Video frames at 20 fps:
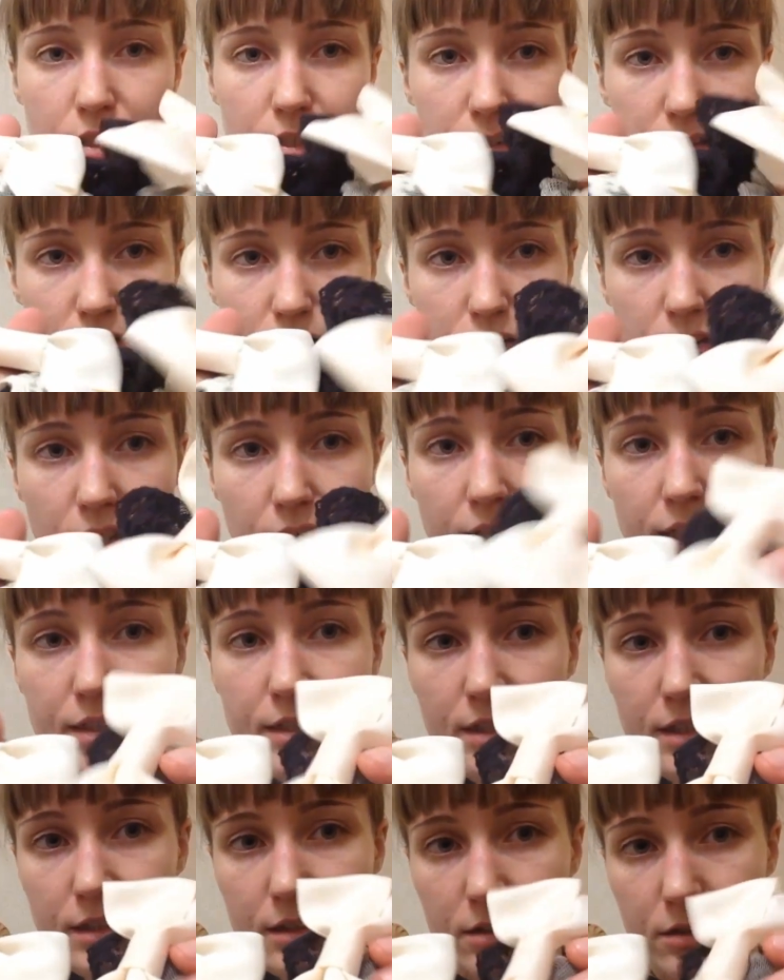And I
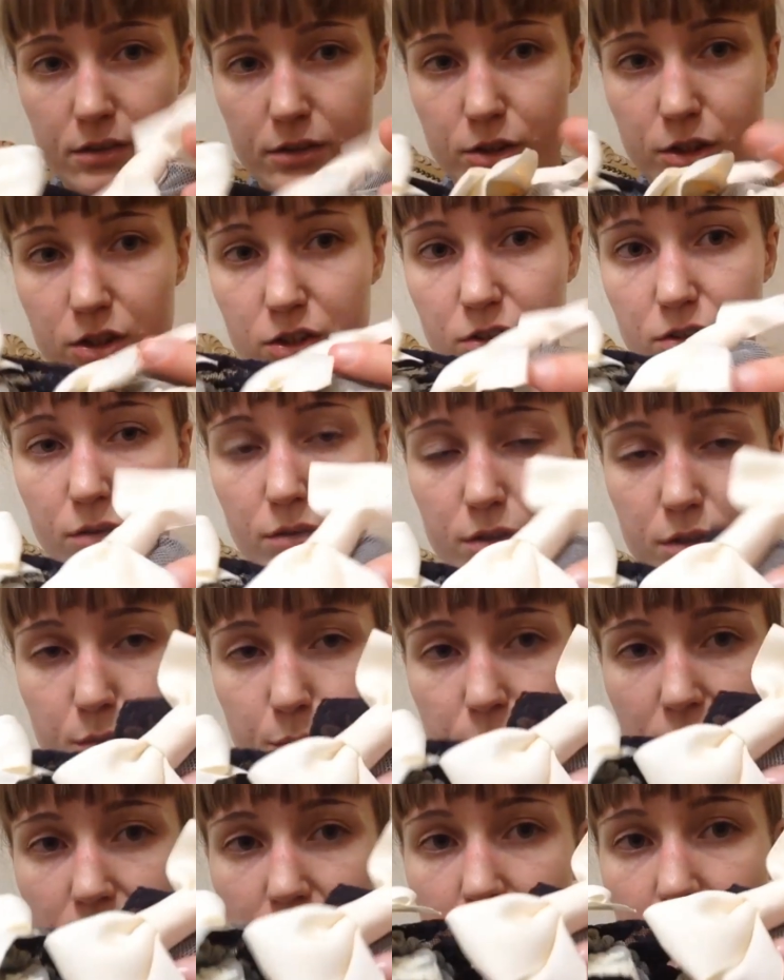think they're just going to
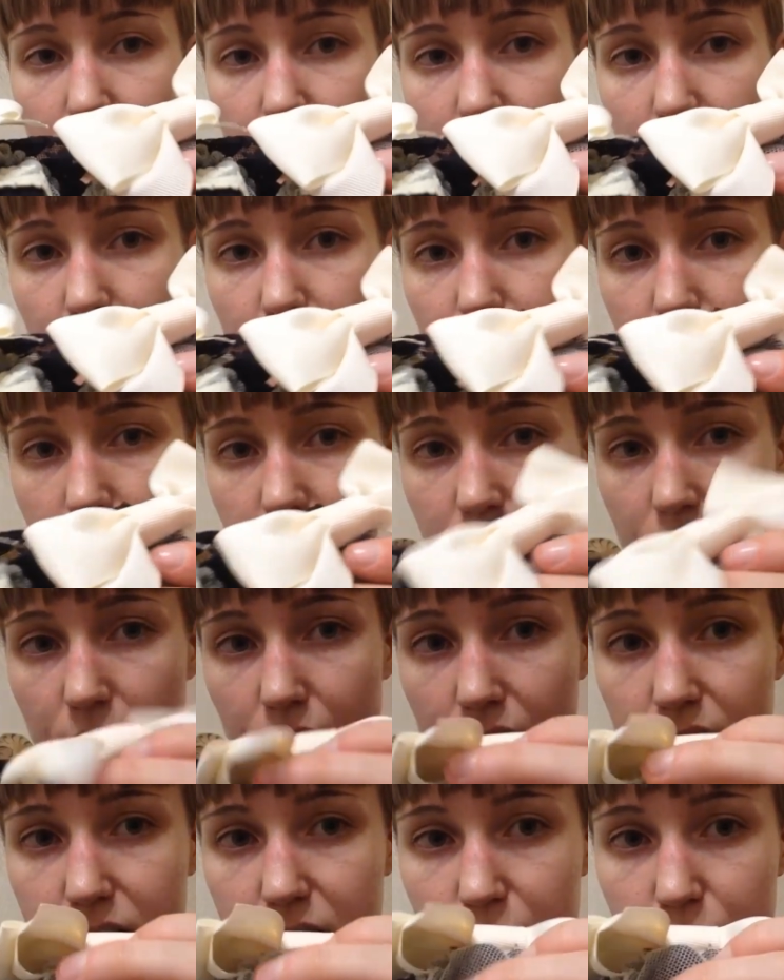be a lovely
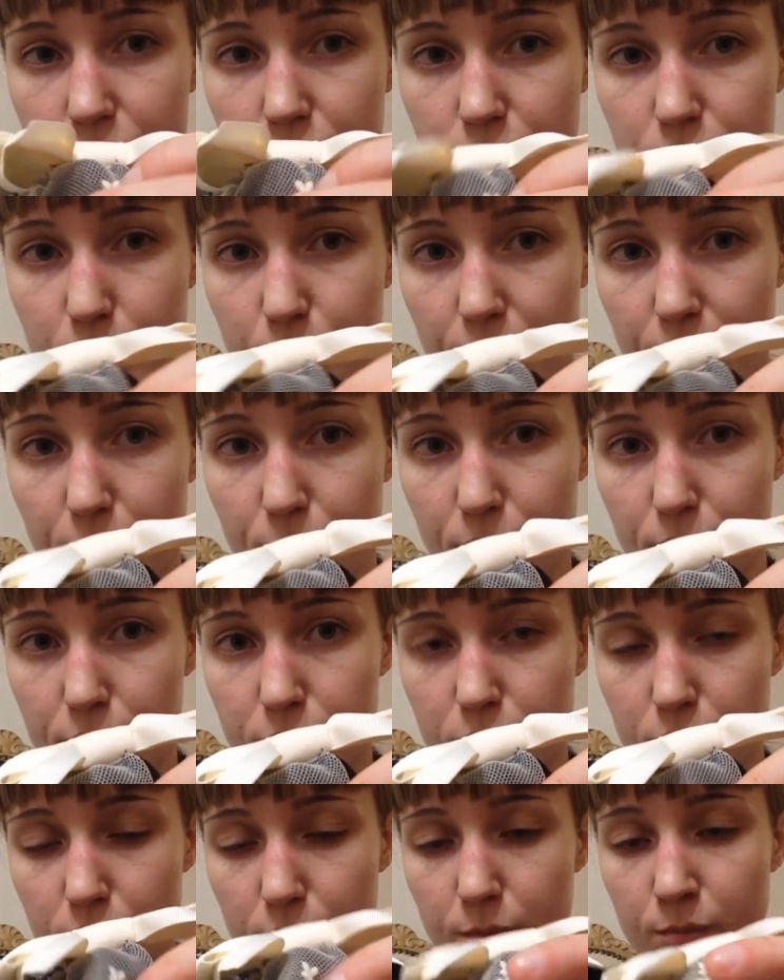addition to my
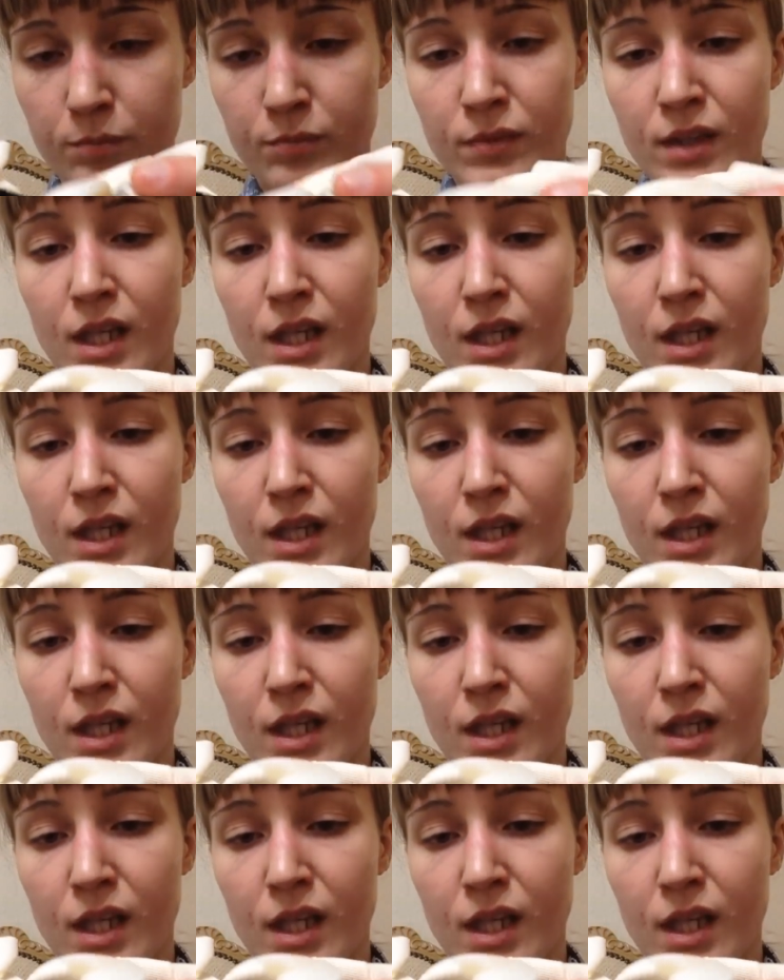wardrobe.